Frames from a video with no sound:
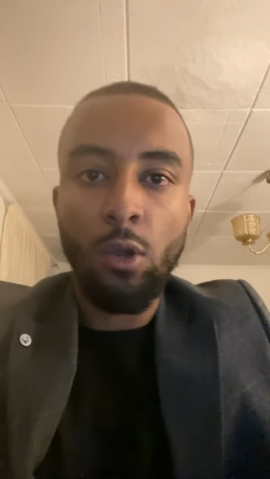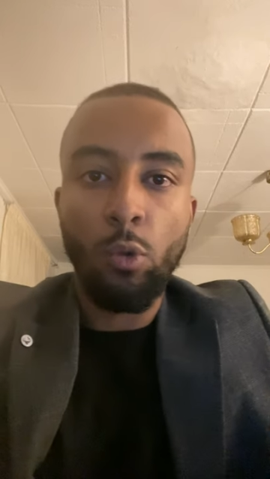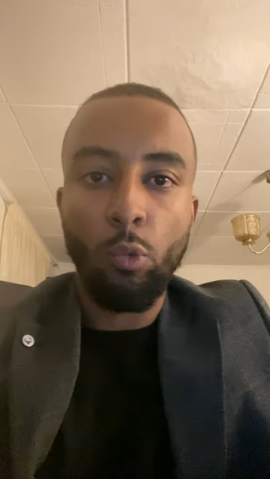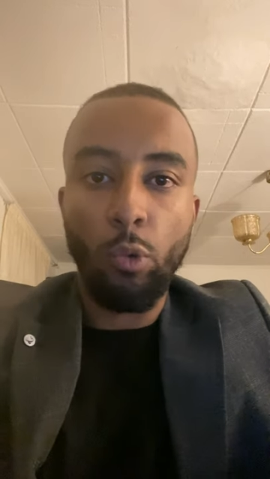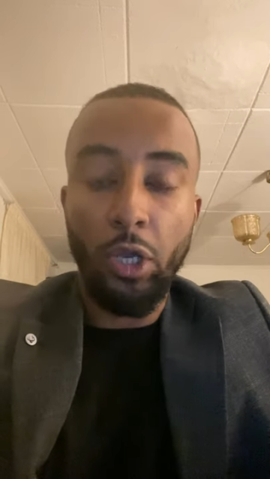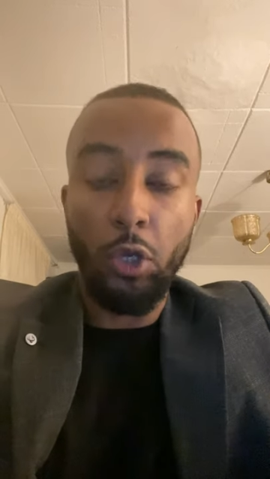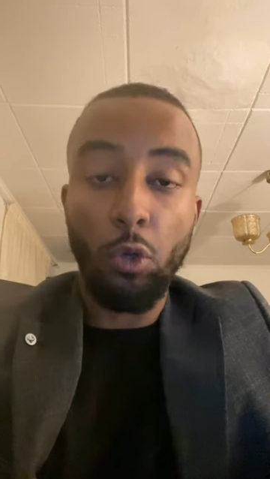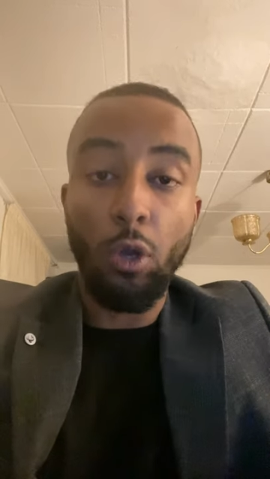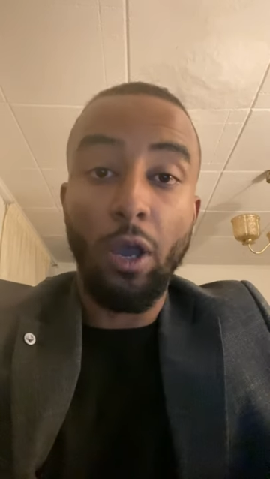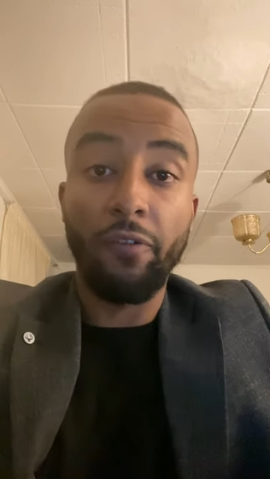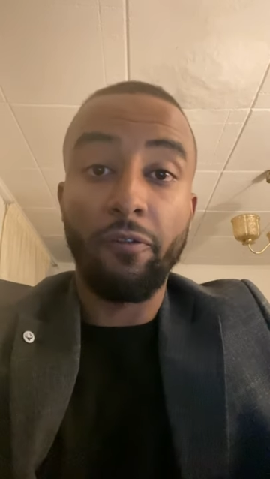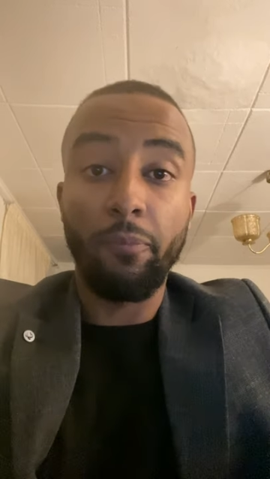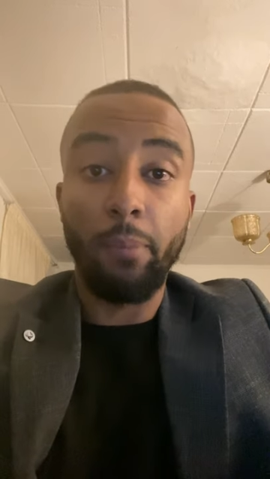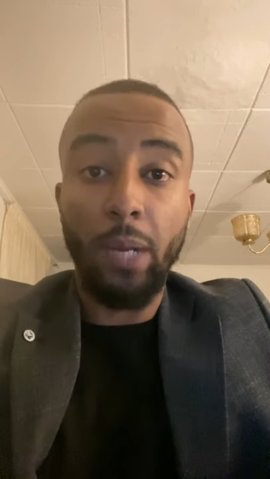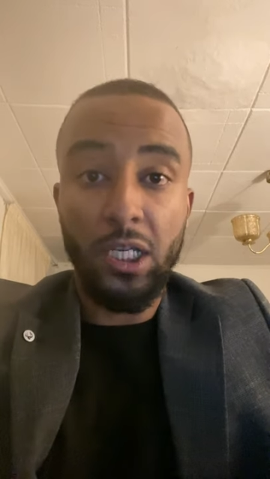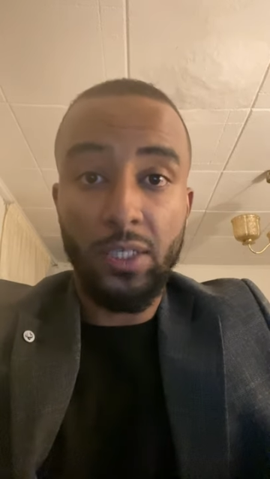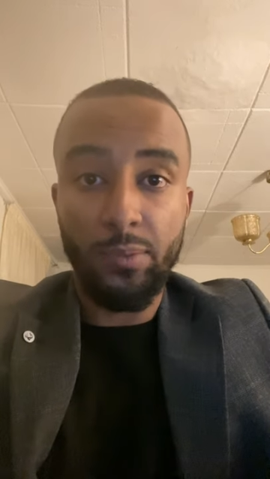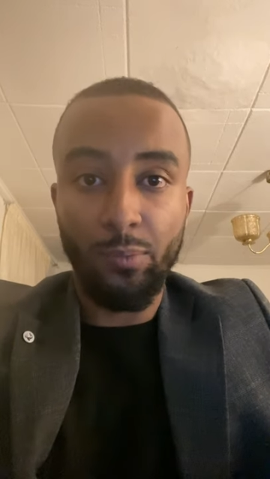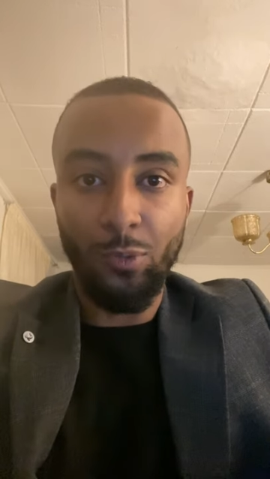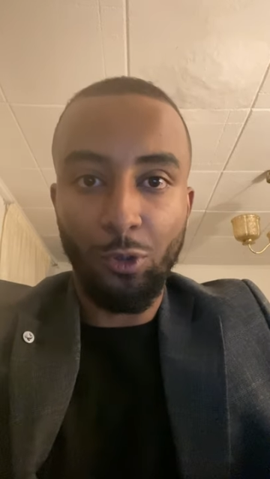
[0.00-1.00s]
where you have
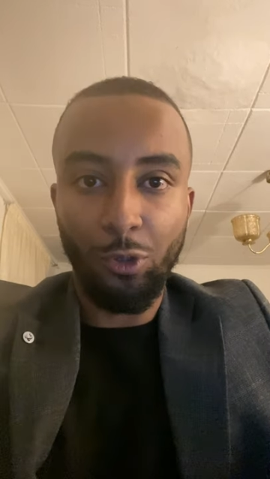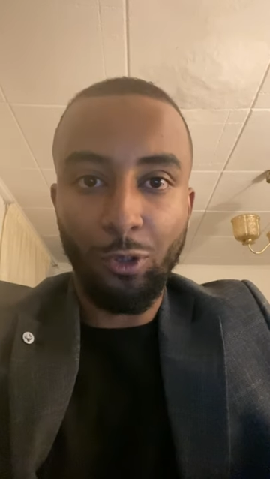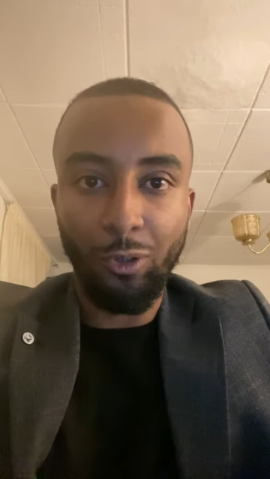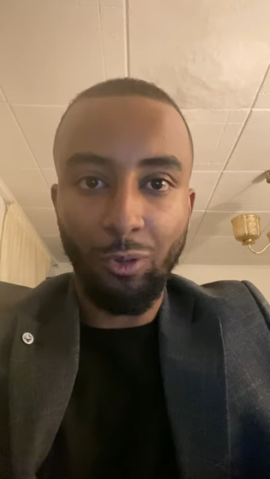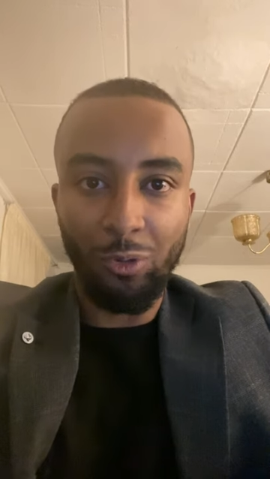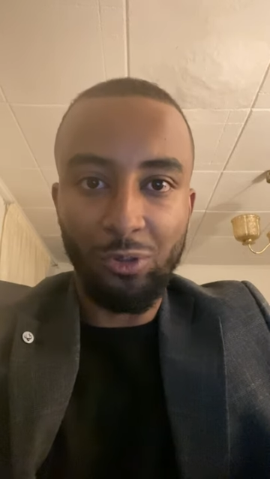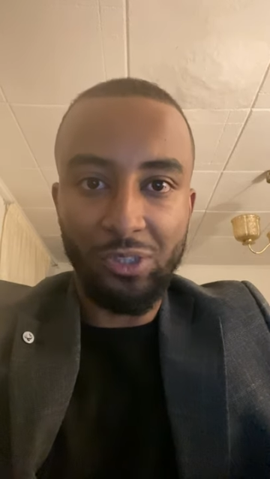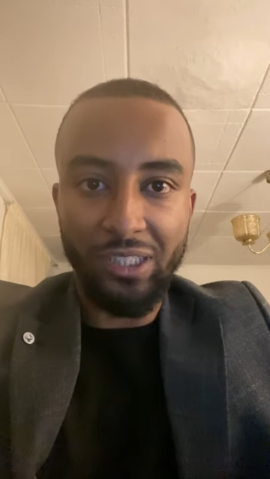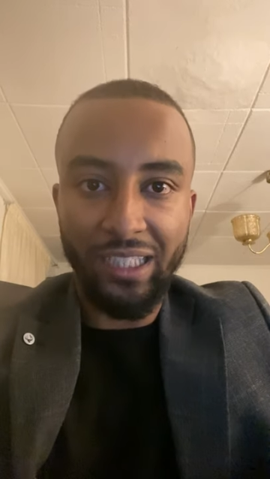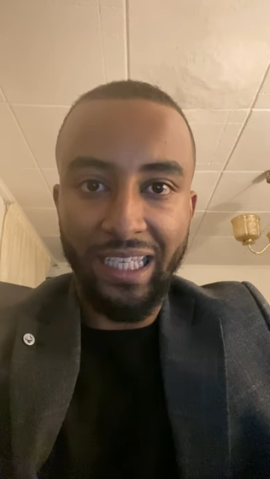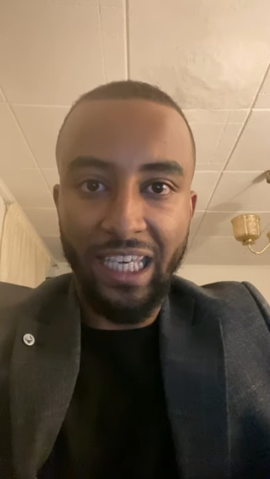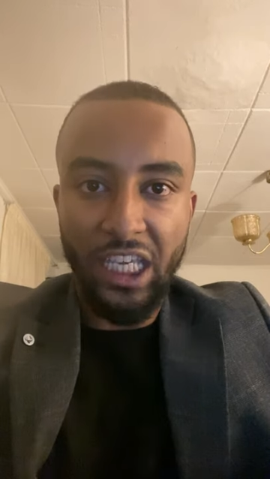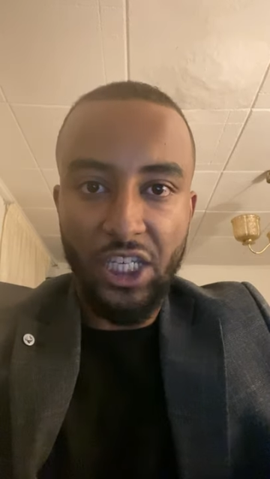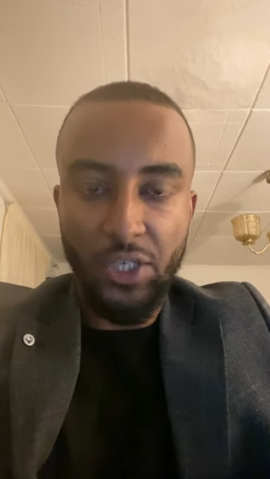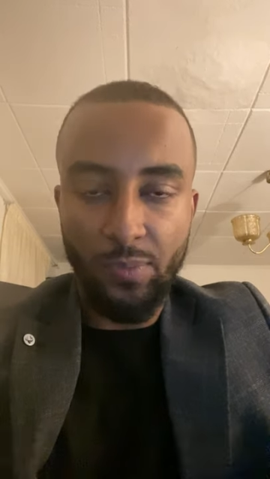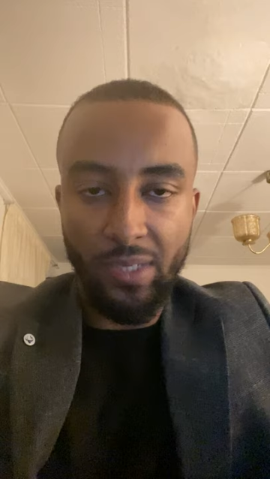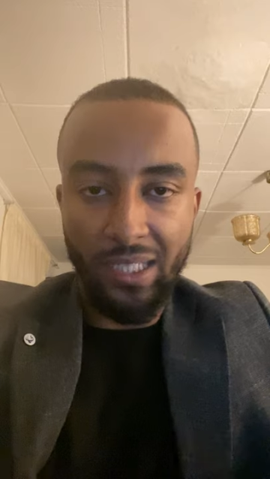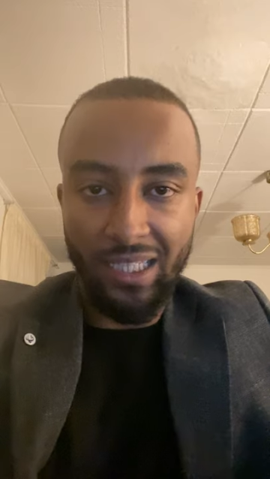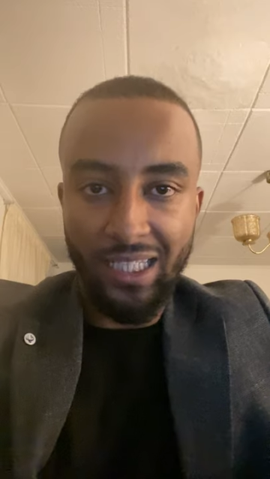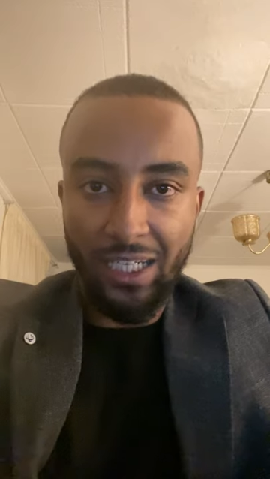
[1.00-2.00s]
much more close
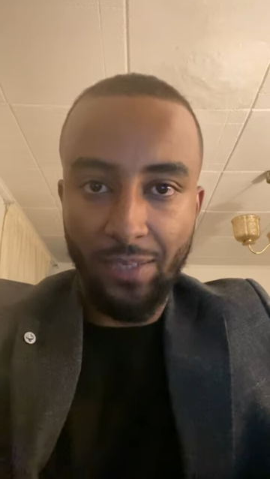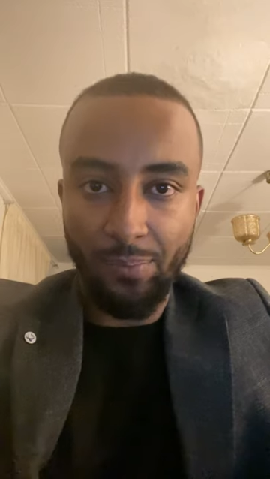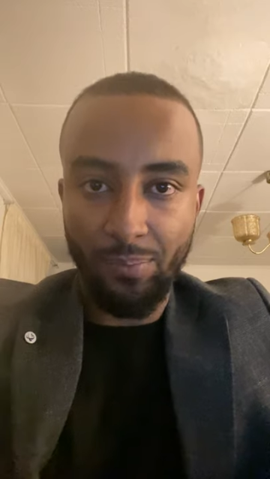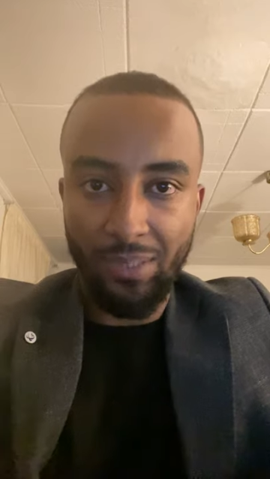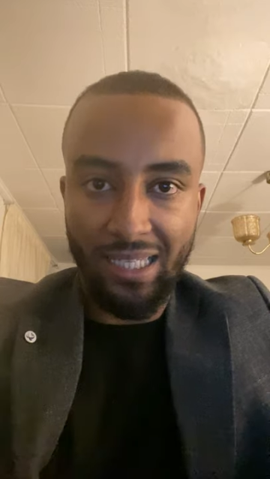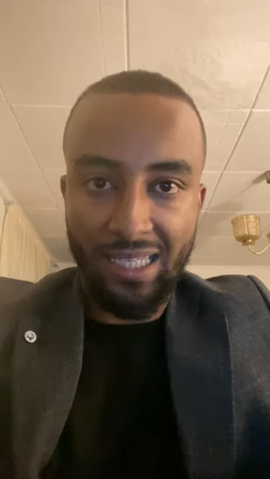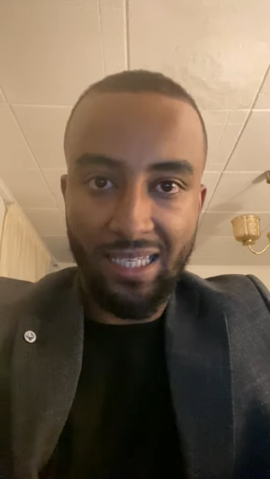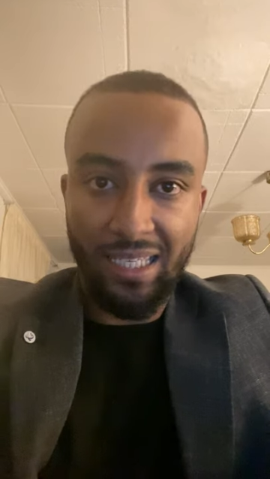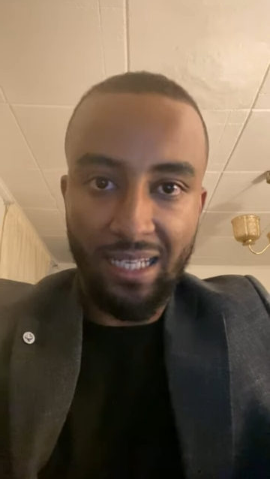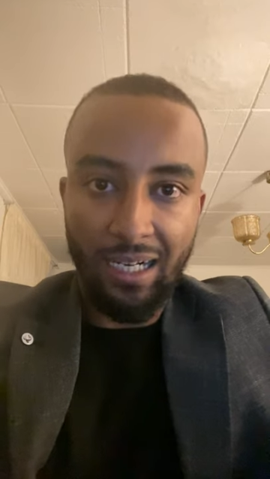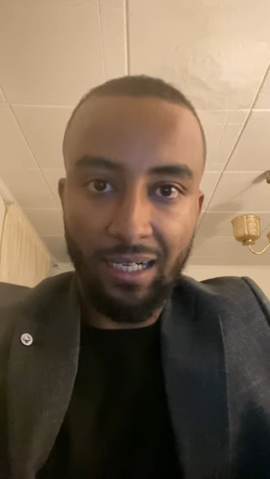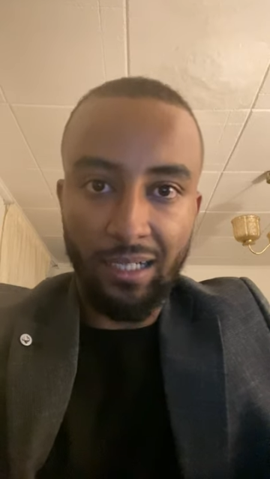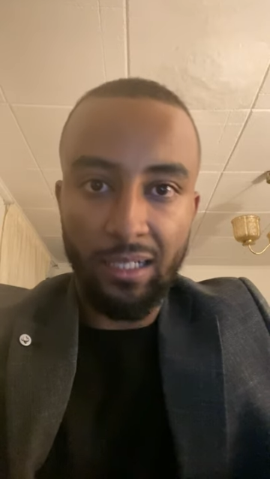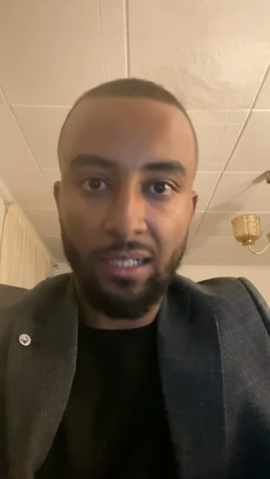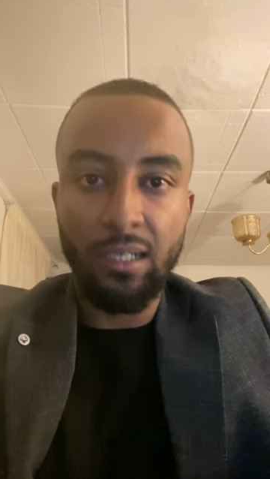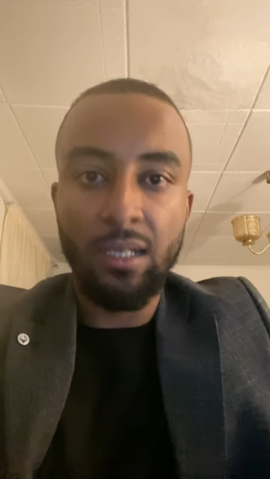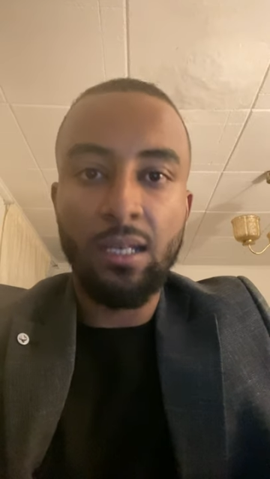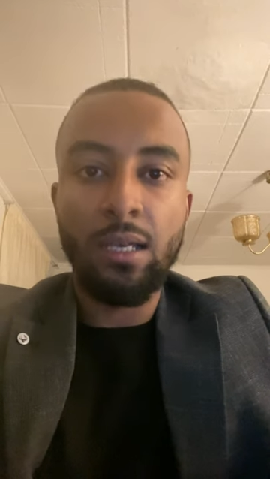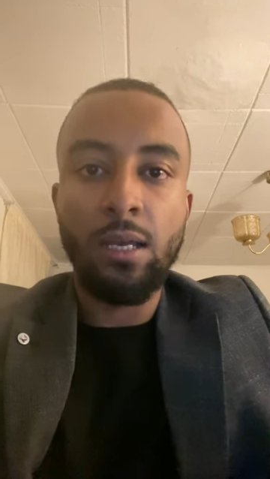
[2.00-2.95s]
engagement and a personal